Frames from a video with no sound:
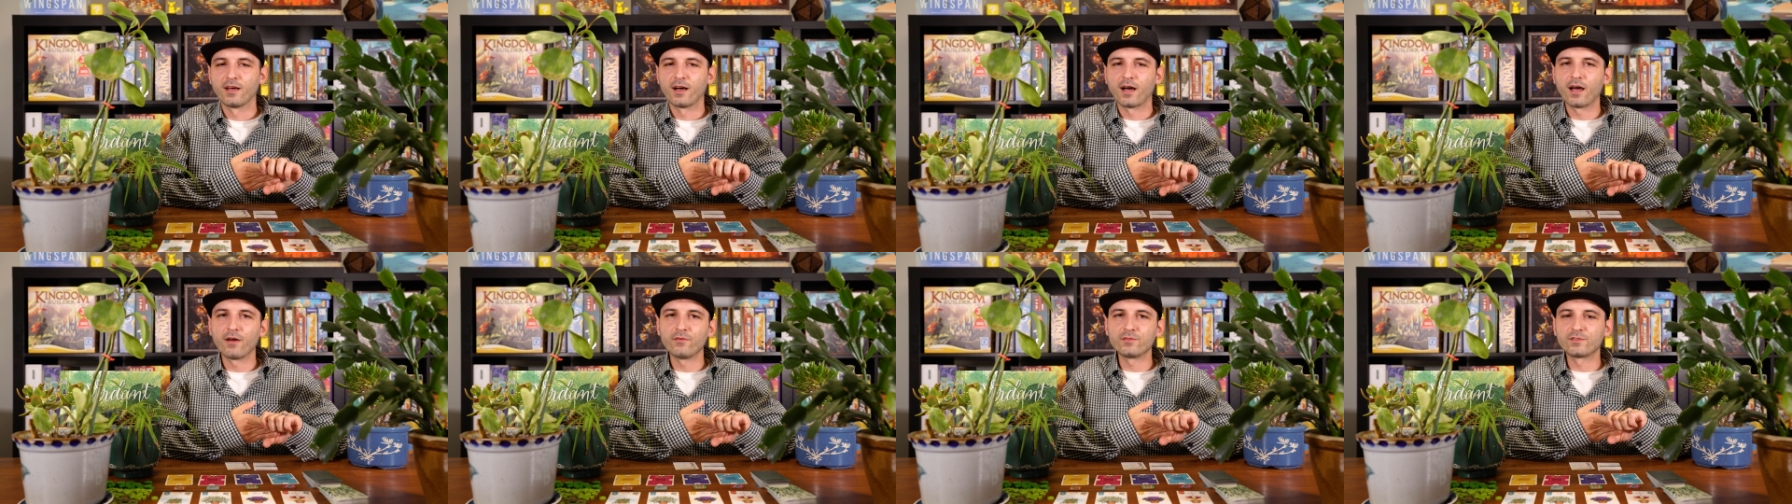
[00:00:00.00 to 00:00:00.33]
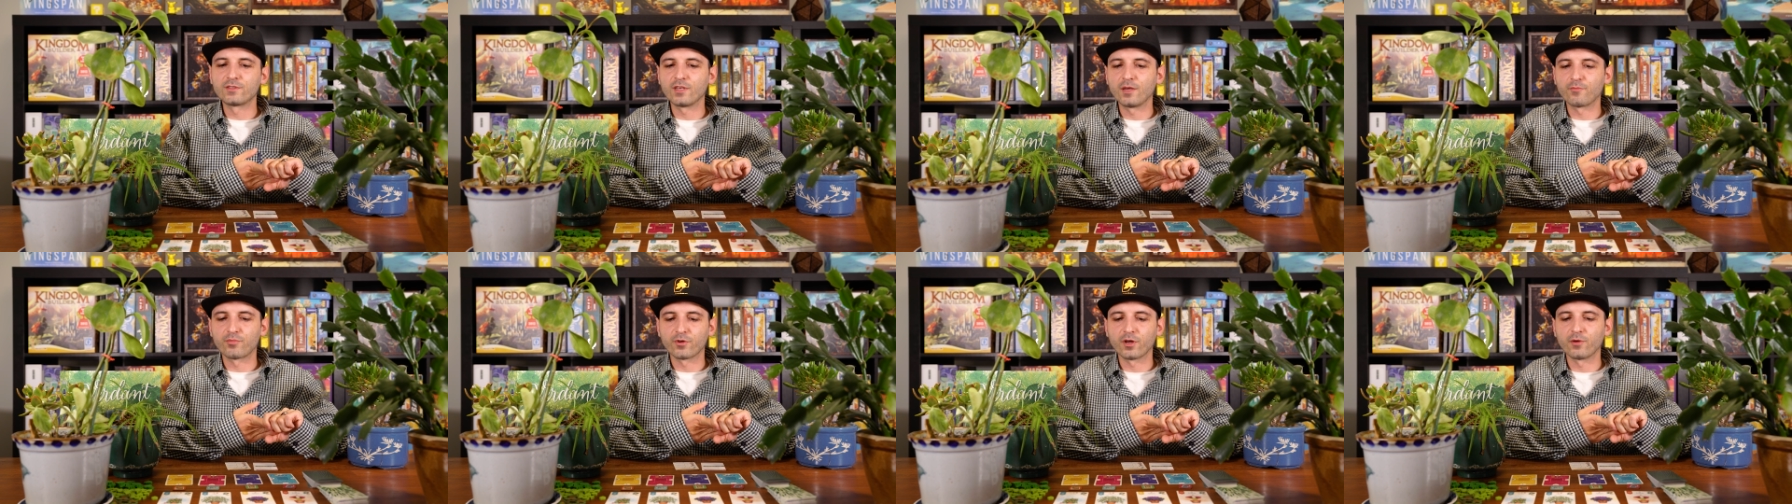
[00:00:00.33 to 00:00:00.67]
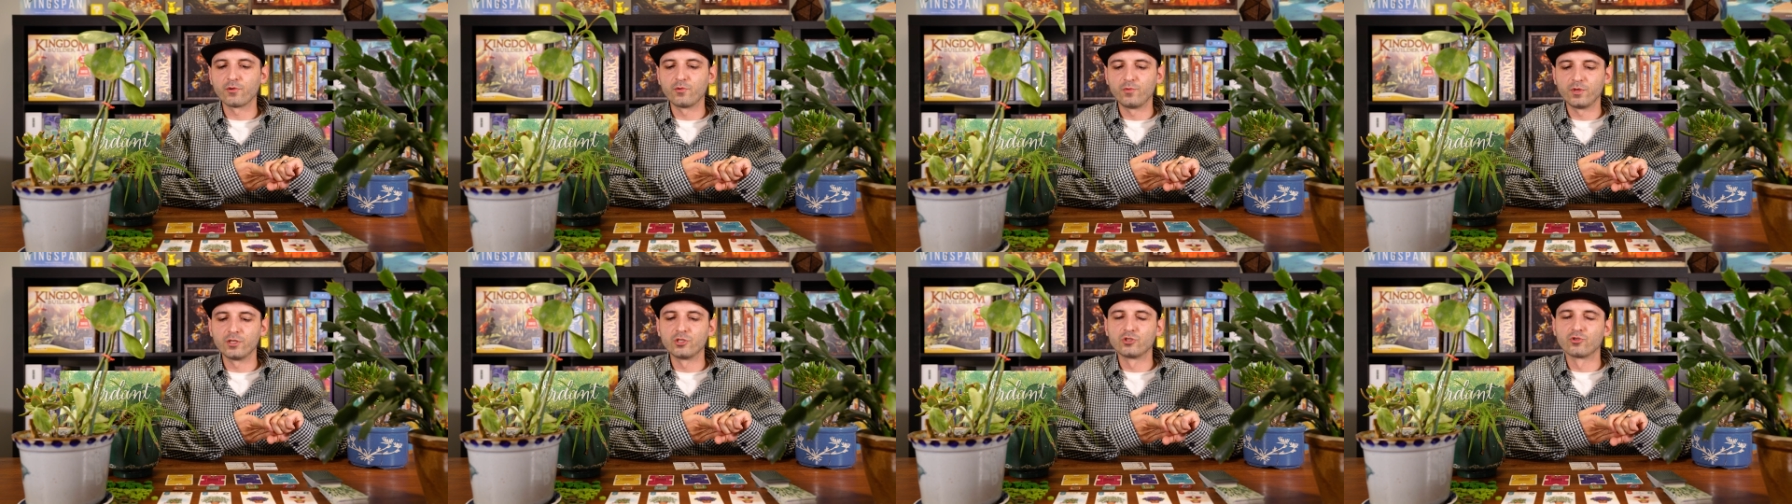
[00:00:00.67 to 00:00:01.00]
I would say
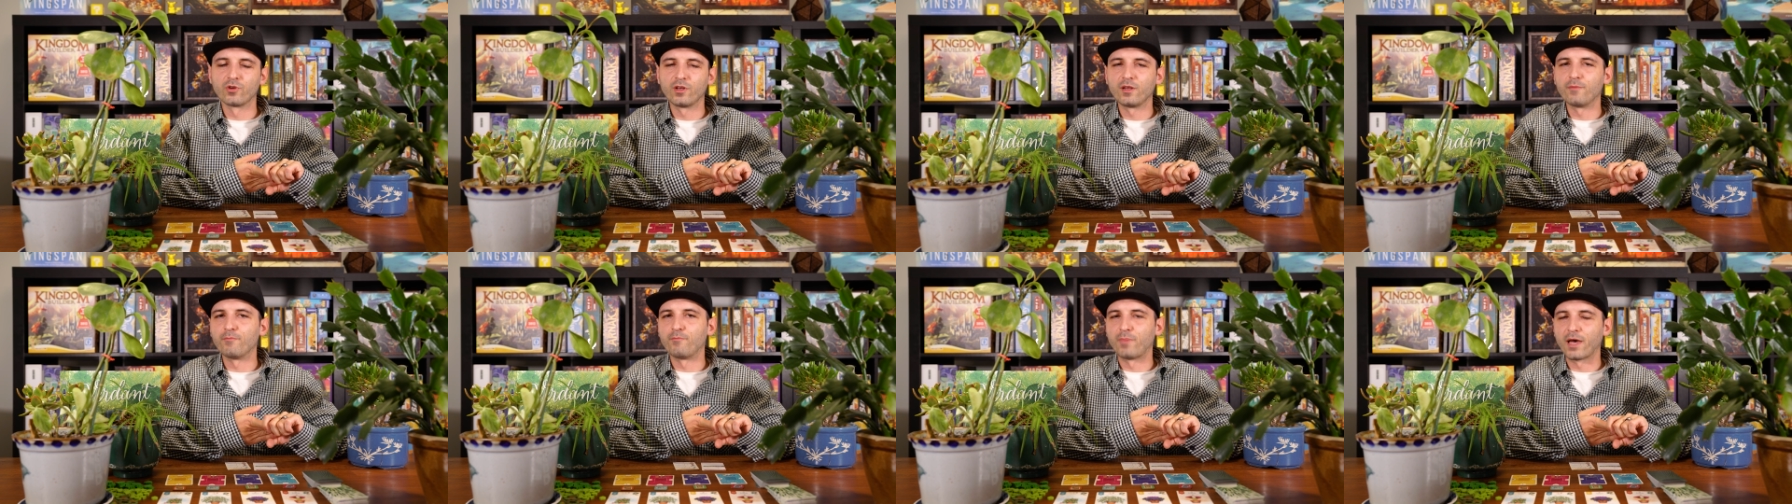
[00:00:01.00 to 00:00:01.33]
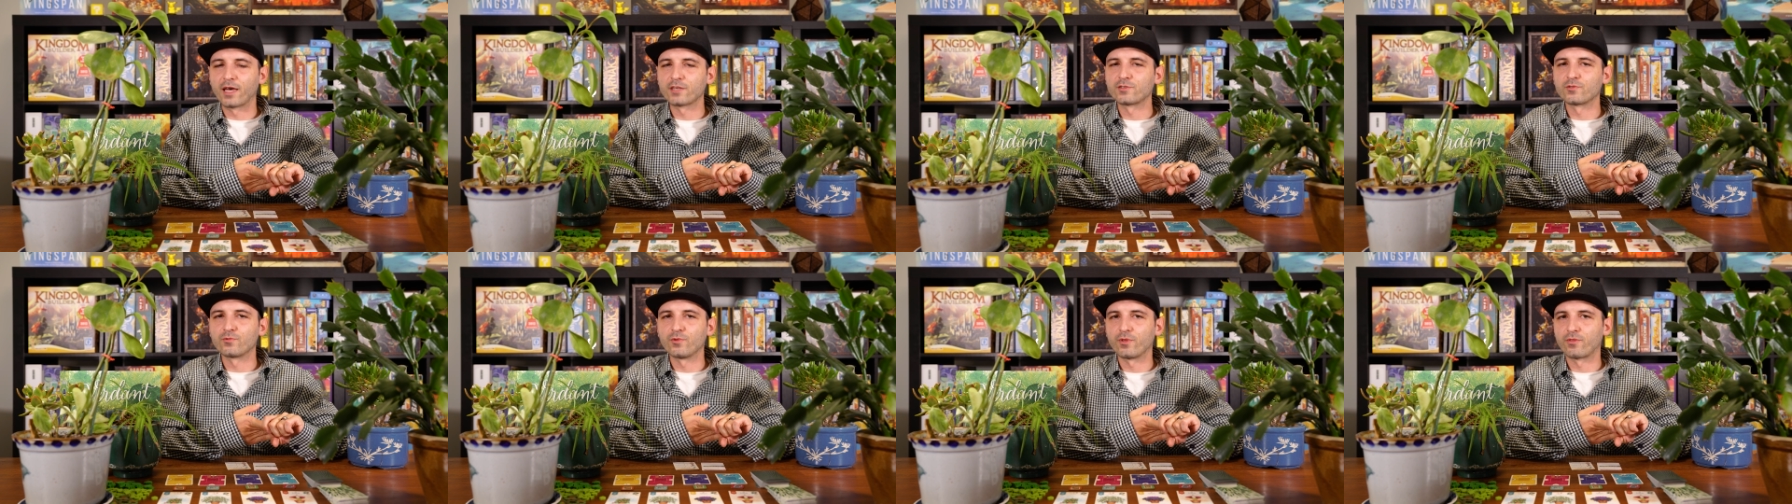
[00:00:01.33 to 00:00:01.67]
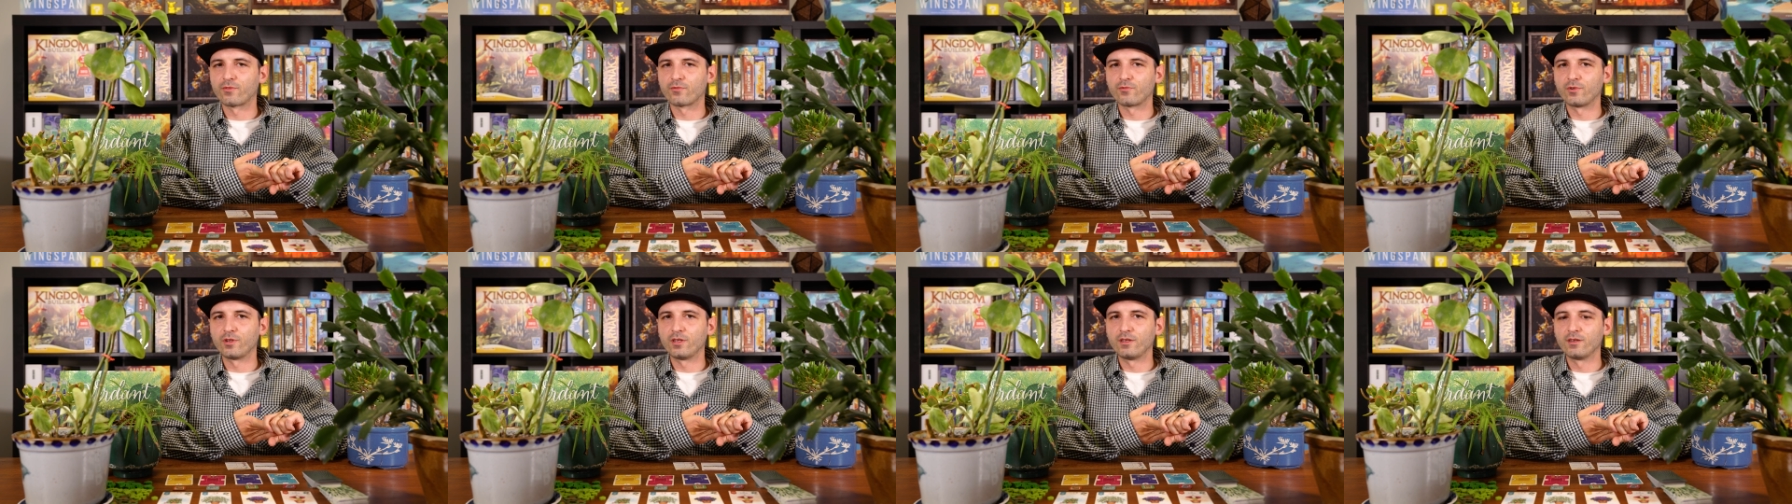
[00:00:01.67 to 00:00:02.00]
probably we enjoyed it best
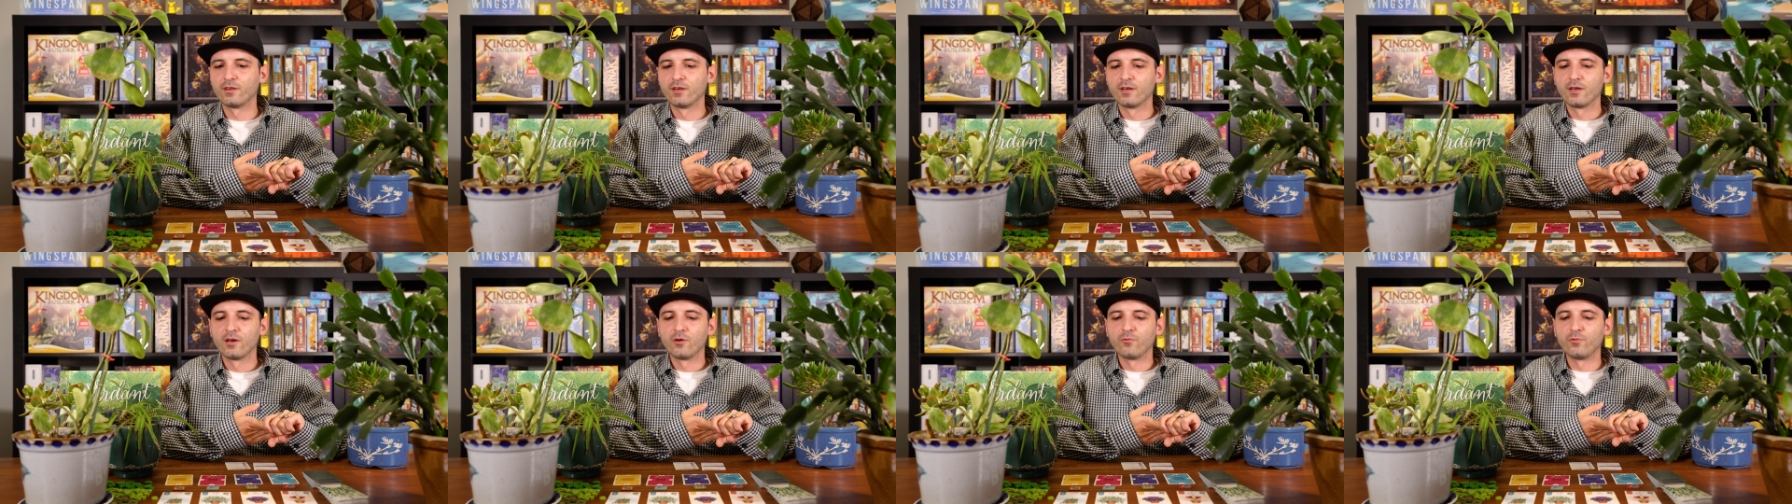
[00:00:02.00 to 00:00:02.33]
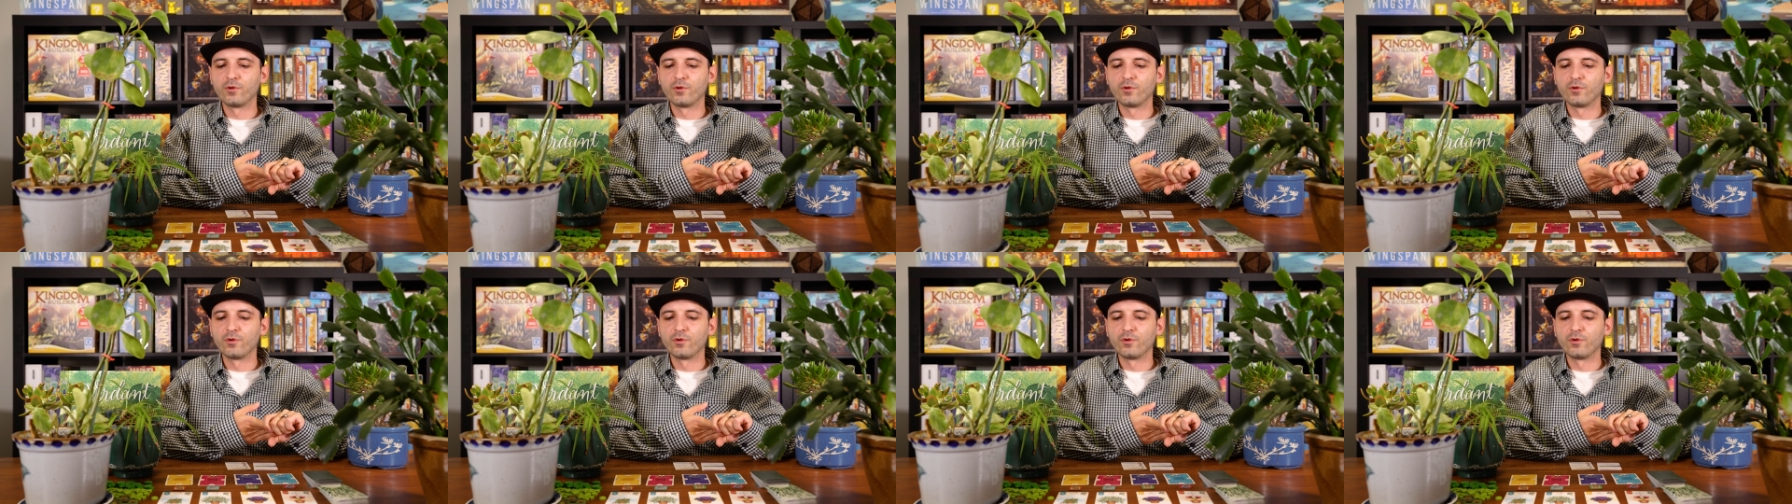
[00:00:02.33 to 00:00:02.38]
with 3.